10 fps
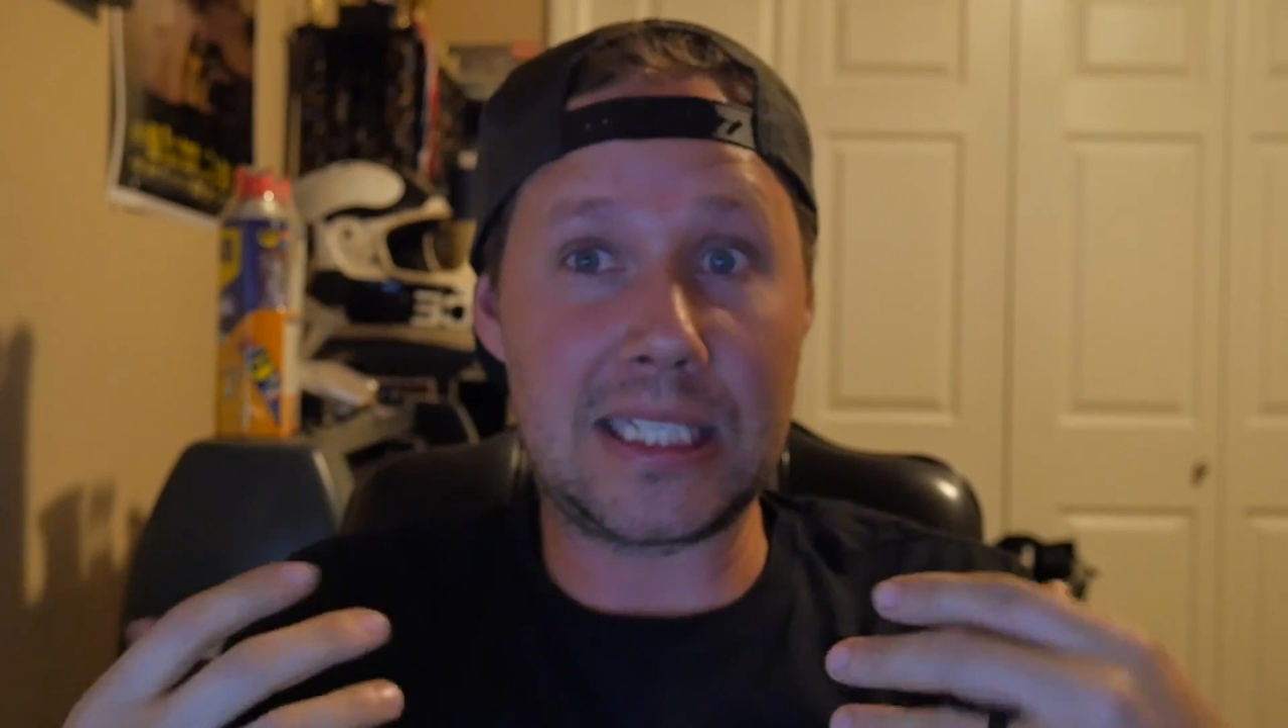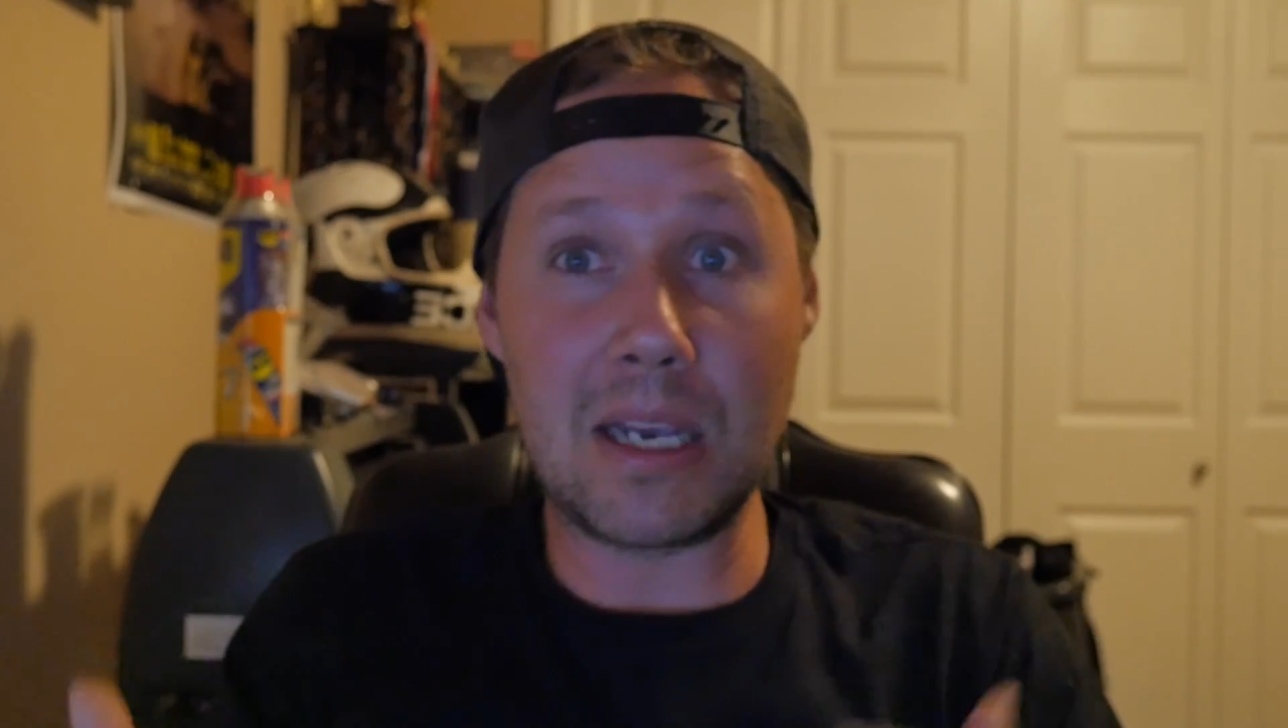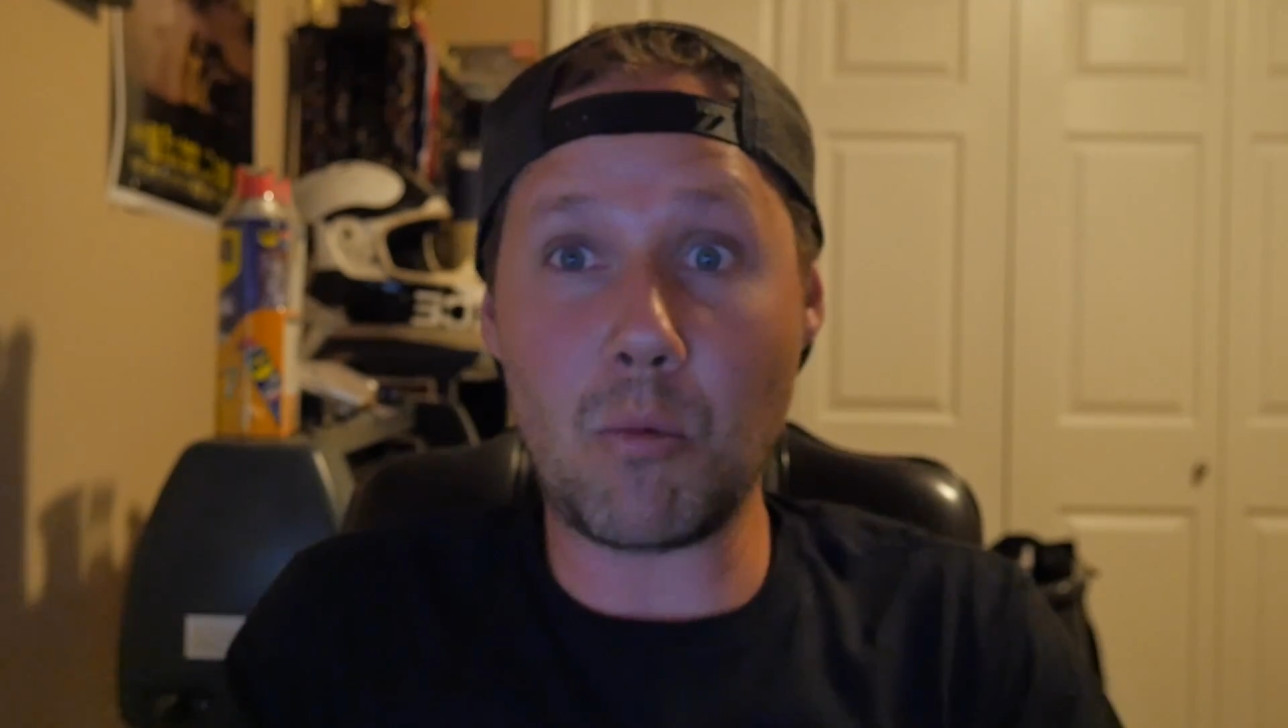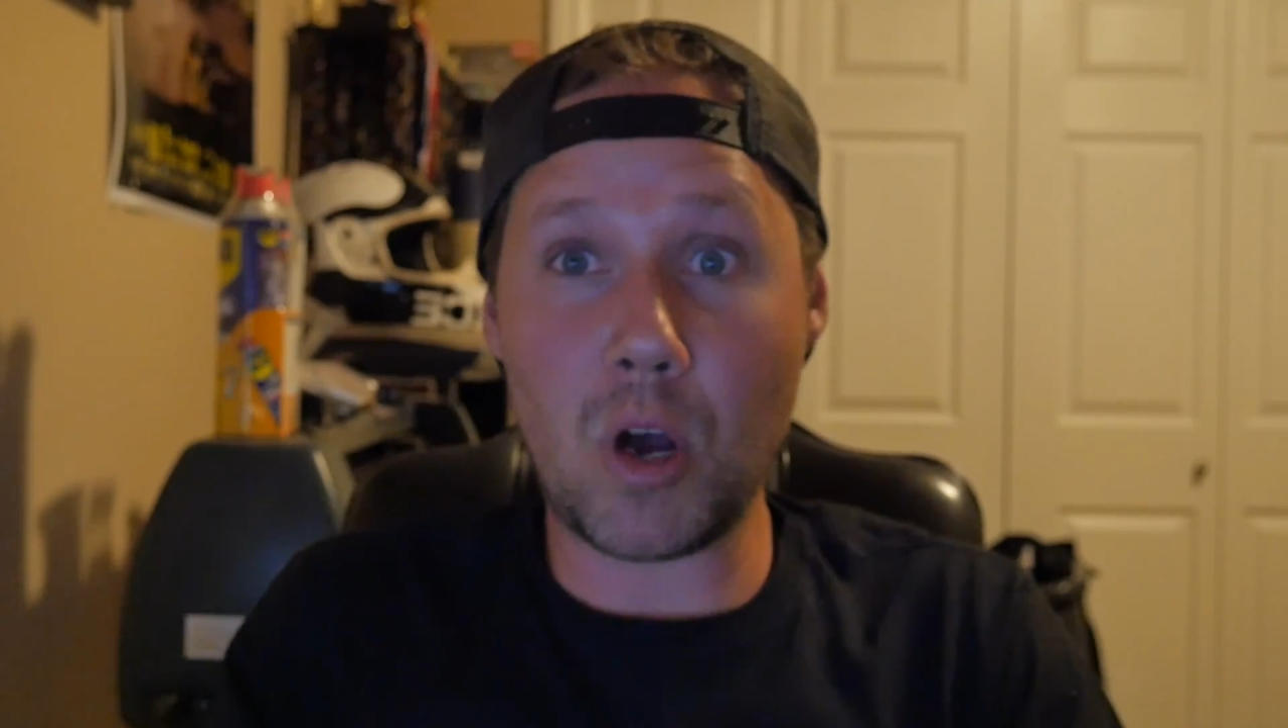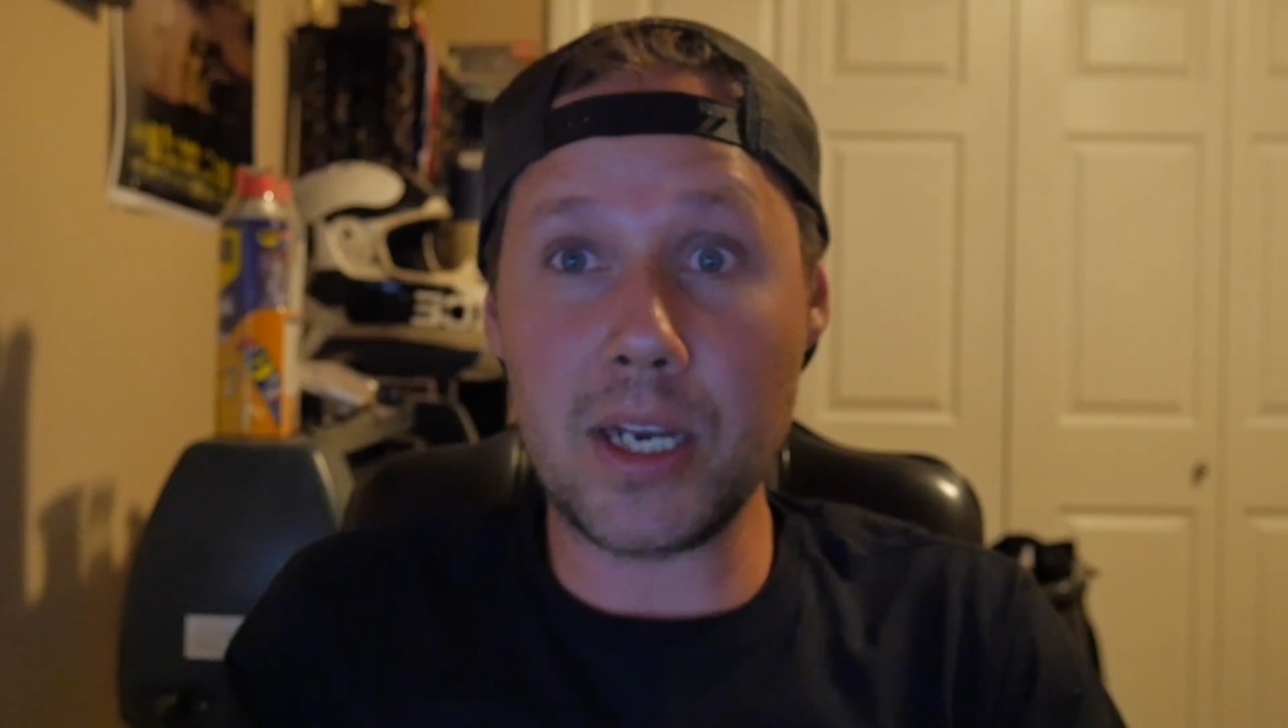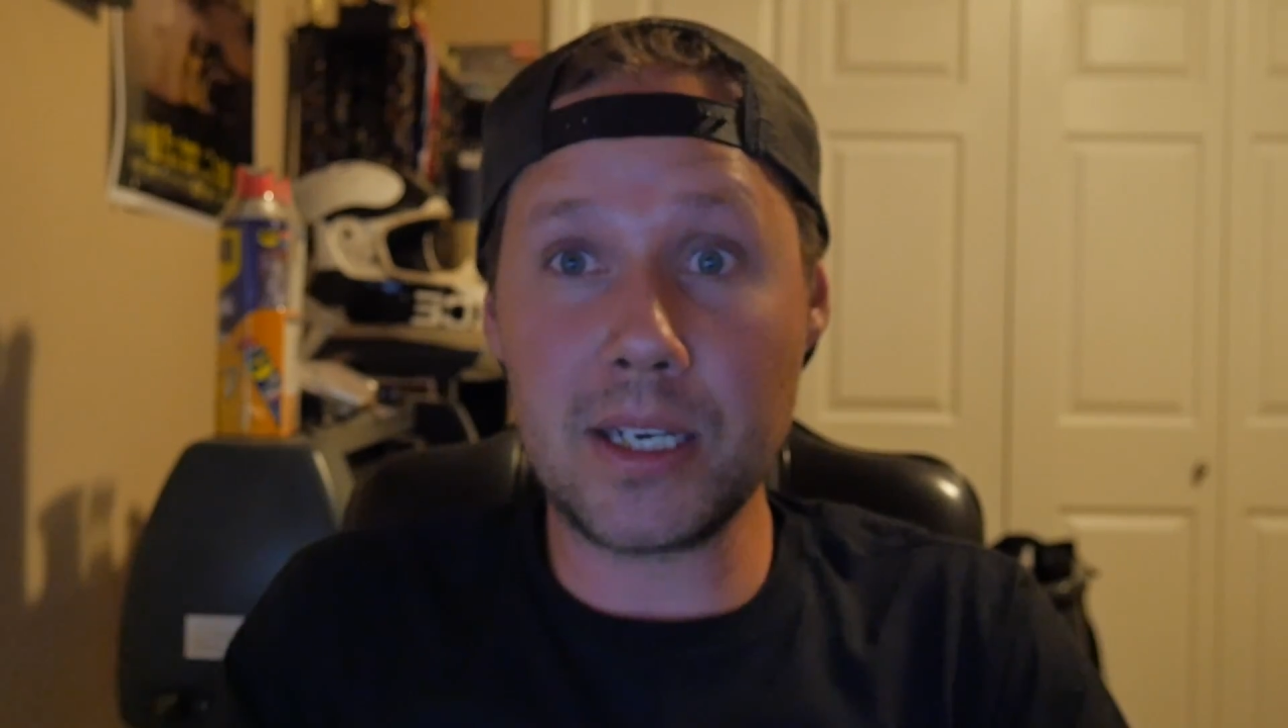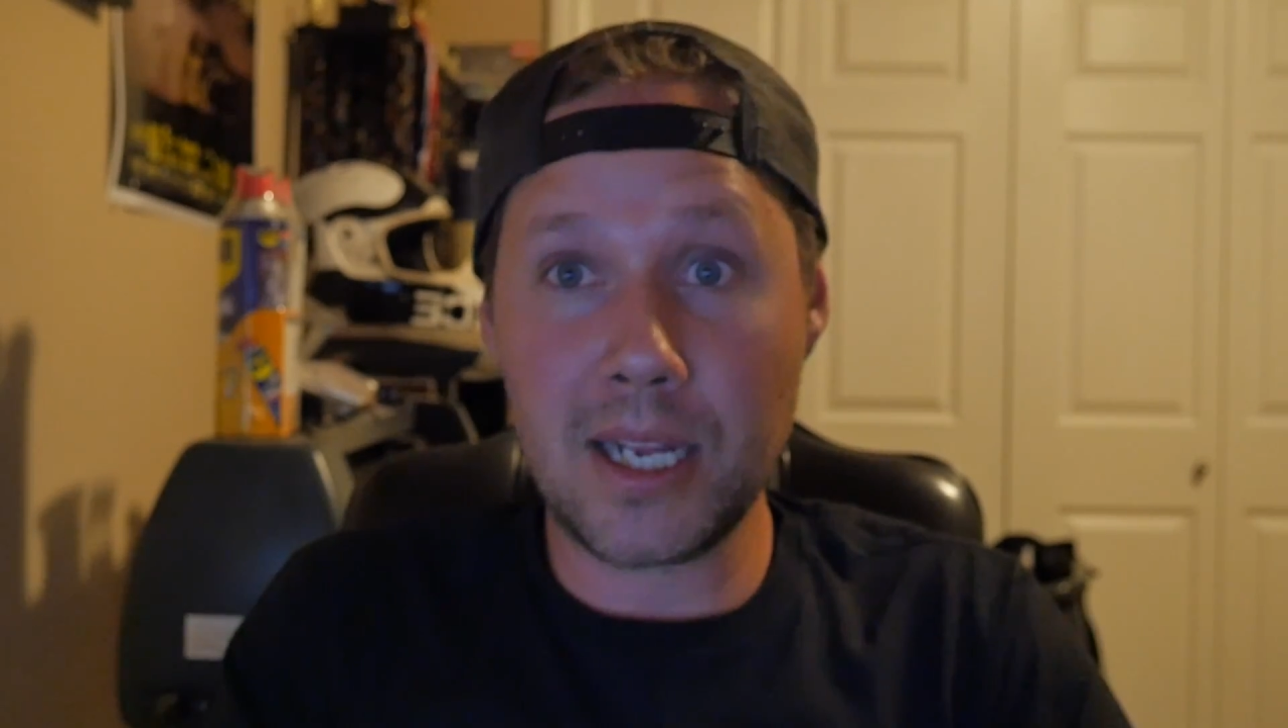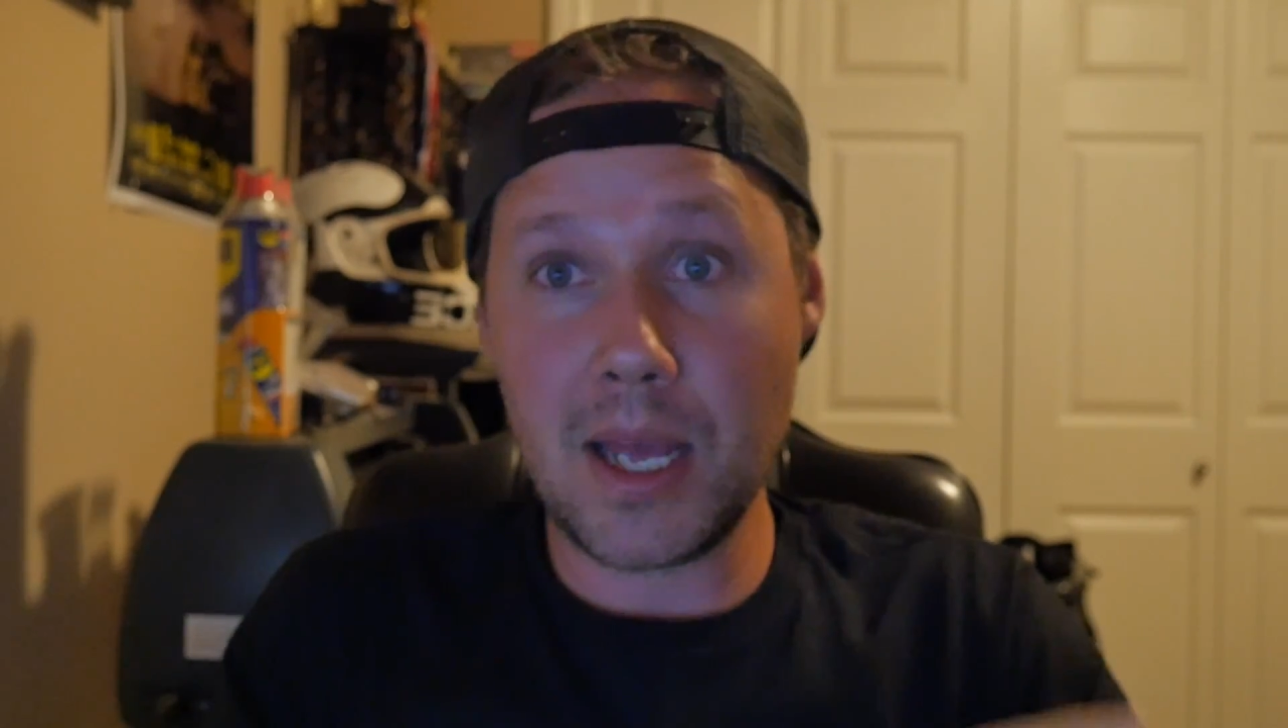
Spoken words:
get one,